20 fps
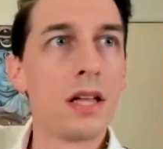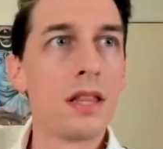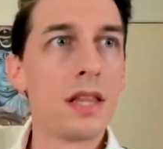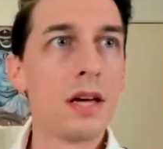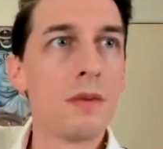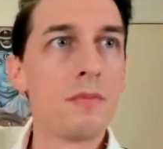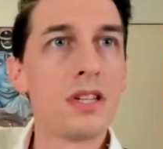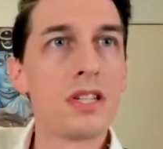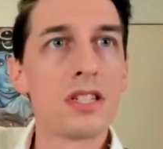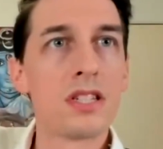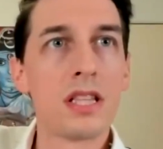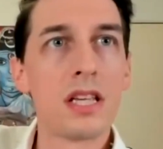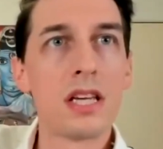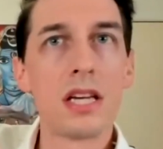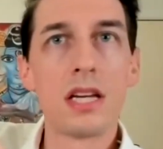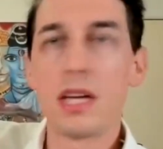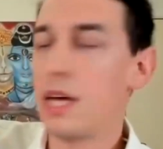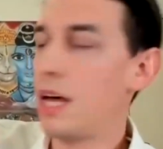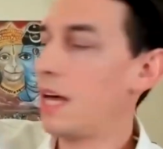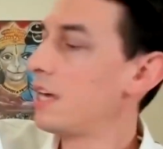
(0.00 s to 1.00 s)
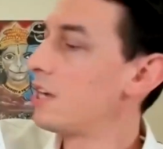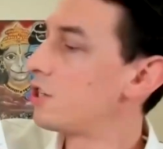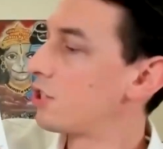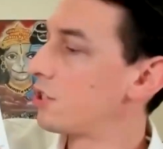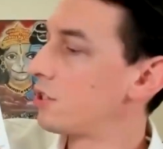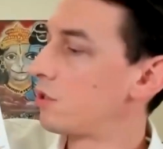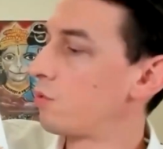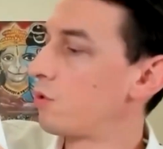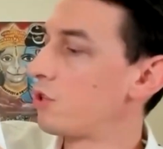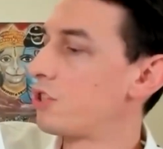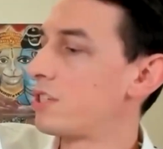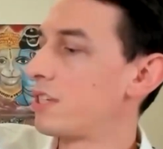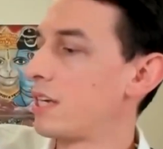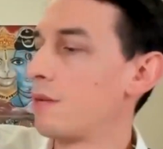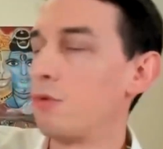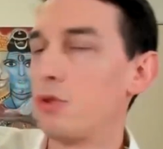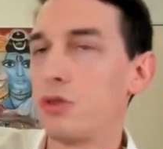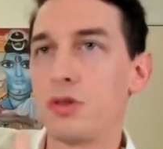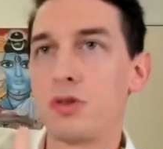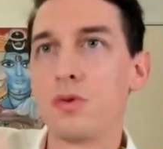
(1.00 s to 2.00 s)
That means the agent which is
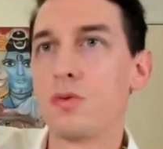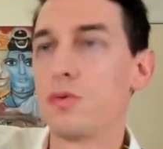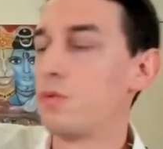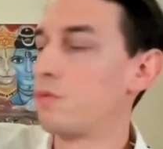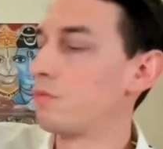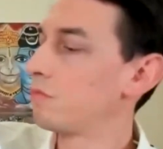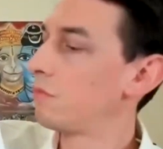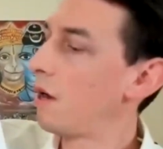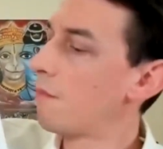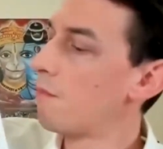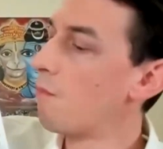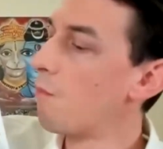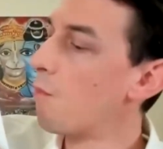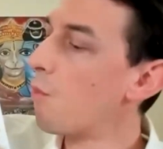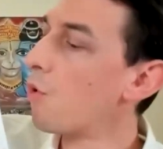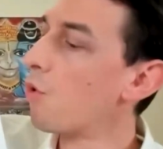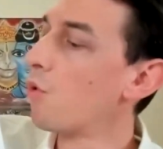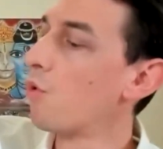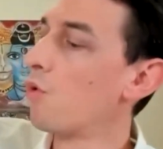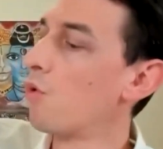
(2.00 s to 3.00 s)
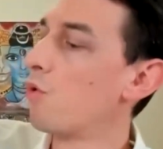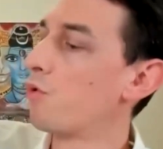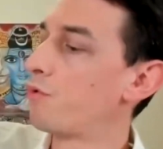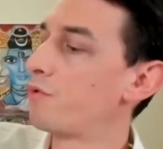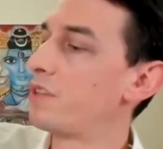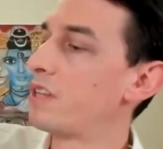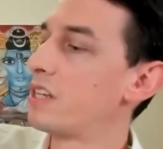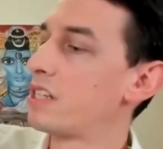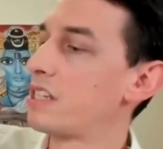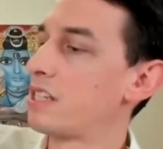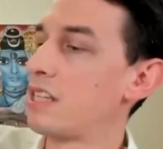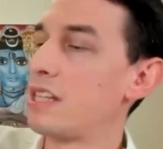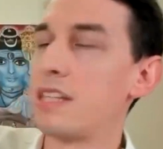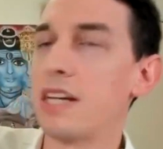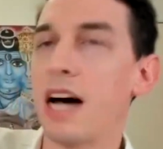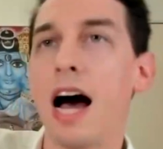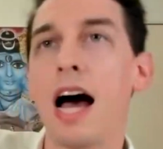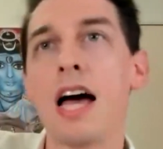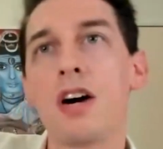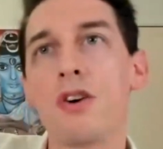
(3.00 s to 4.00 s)
able to move this
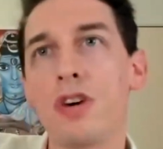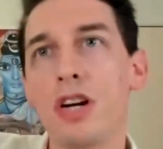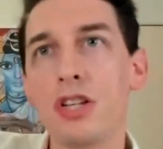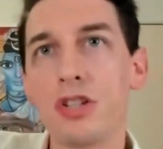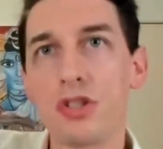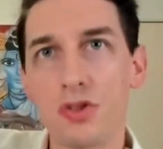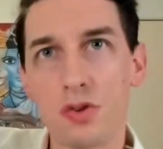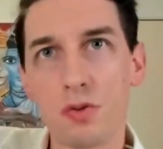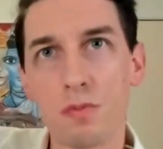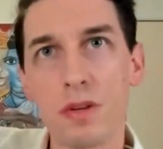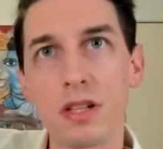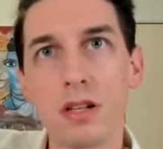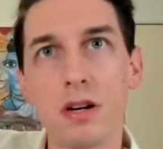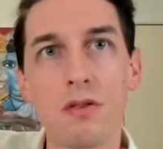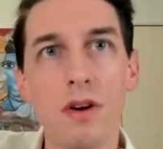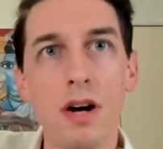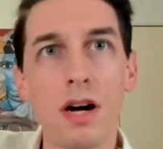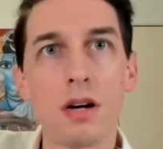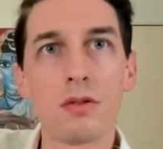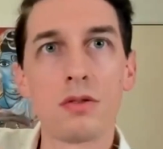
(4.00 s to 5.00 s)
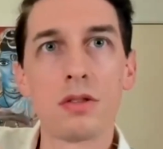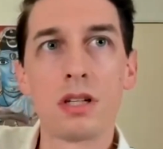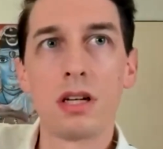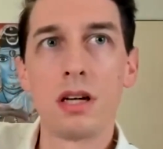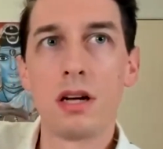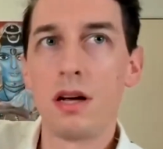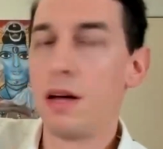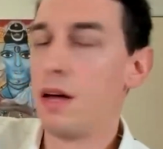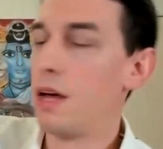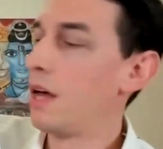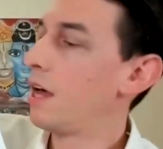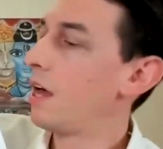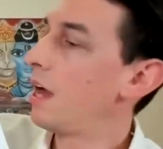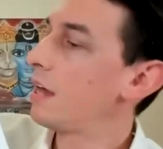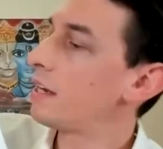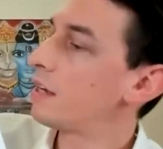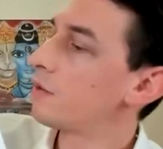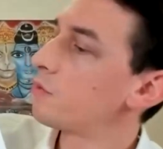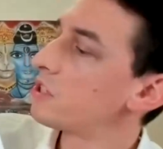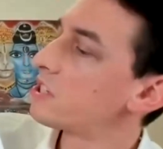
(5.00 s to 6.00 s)
entire instrument around.
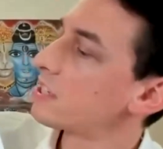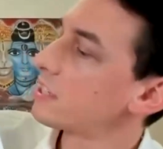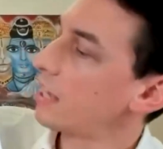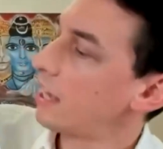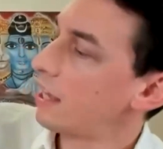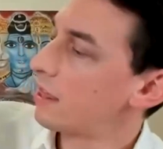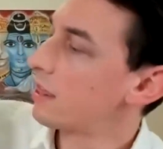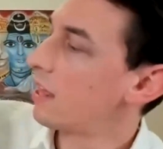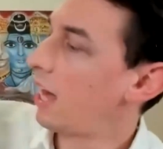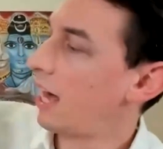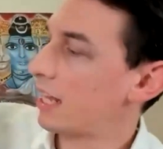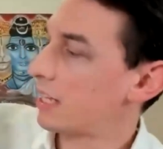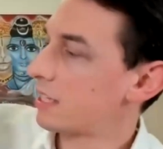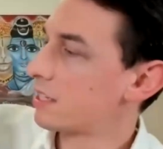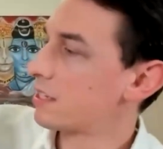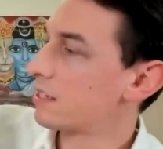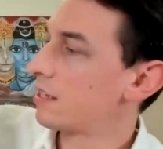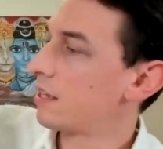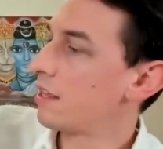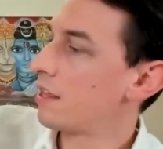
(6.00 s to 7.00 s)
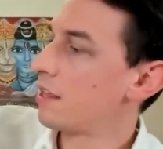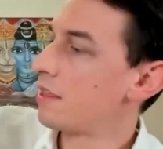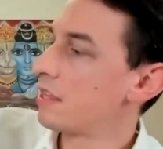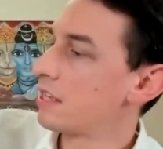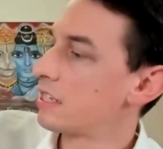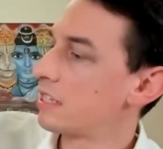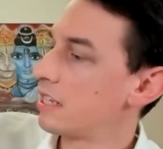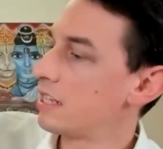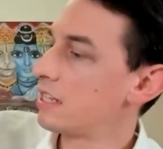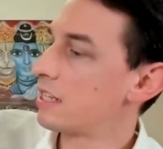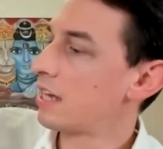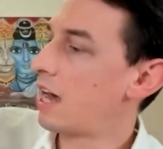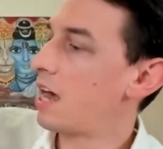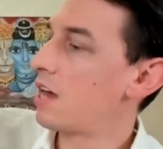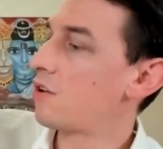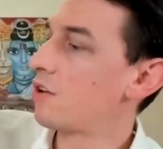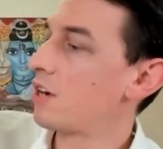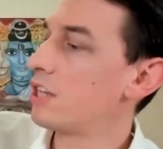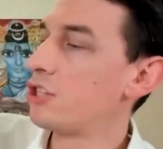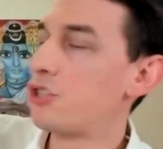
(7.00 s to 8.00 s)
And then we said that this
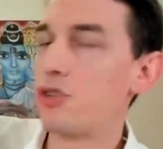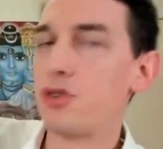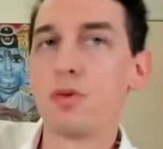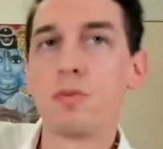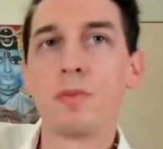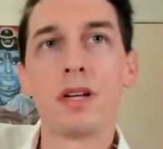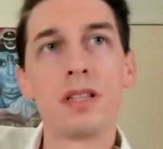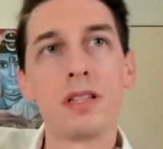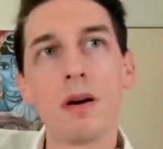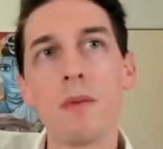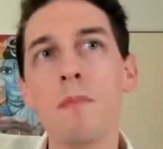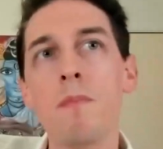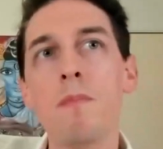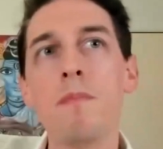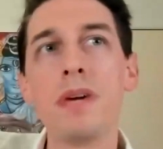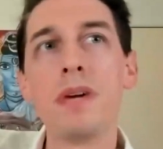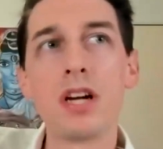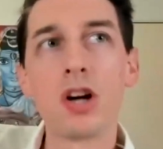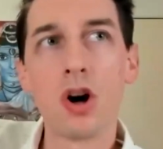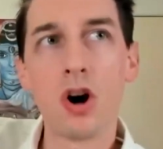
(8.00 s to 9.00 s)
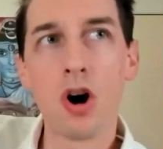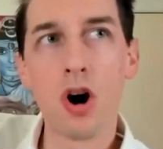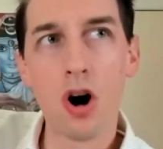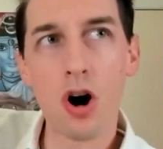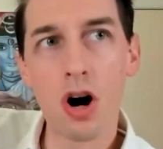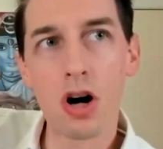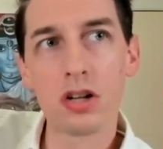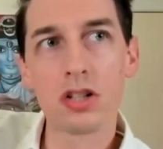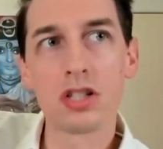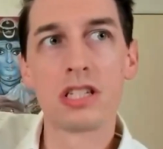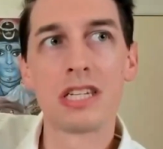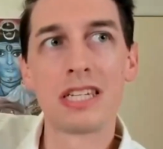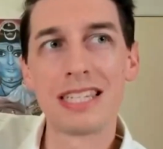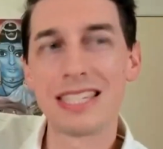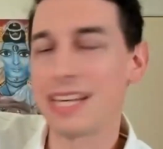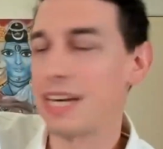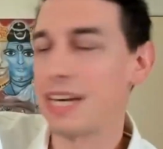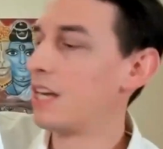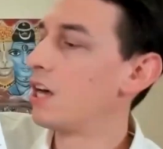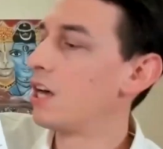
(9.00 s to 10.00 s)
entire instrument,
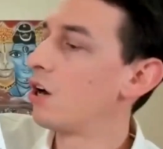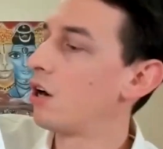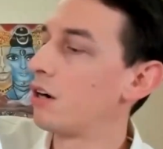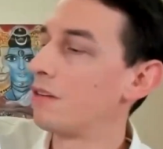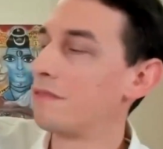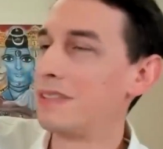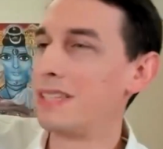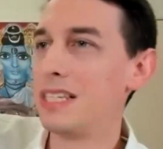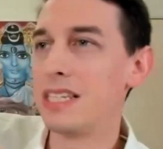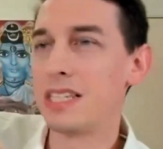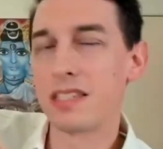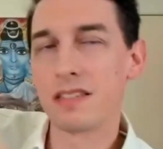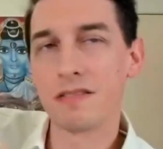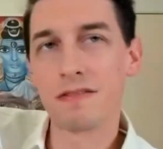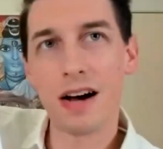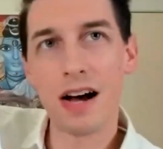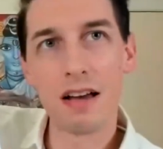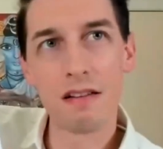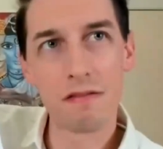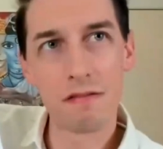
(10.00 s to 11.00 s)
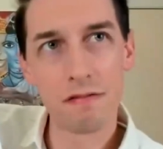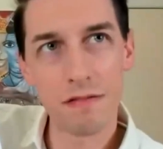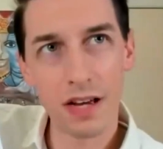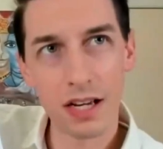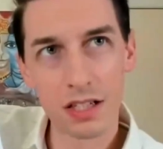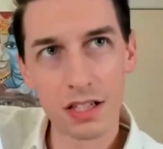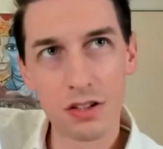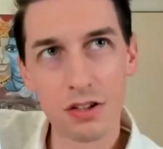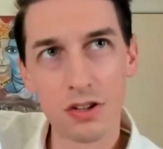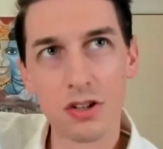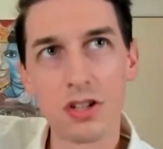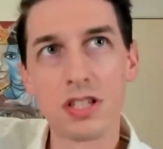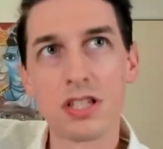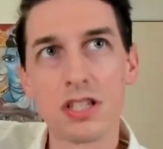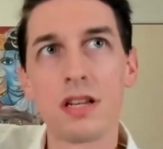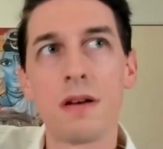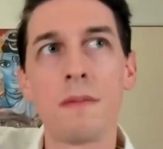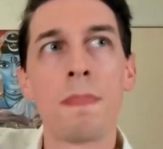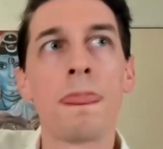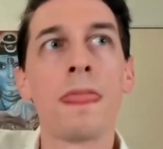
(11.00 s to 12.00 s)
because of these five
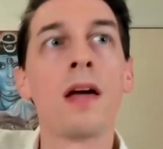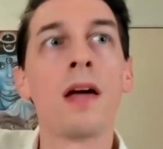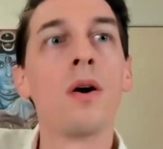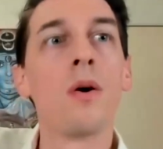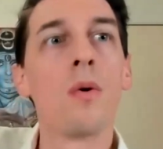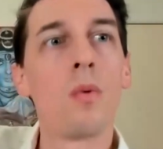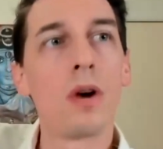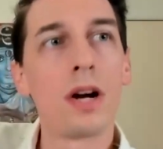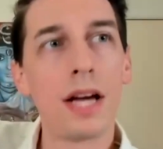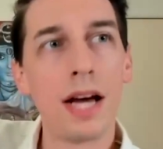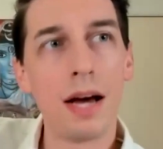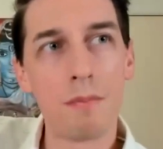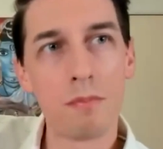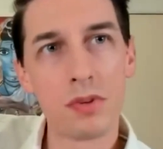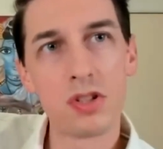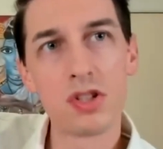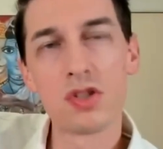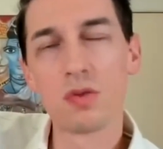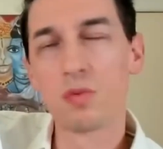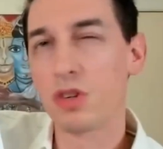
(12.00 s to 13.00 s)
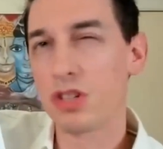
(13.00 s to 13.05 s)
factors, what happens?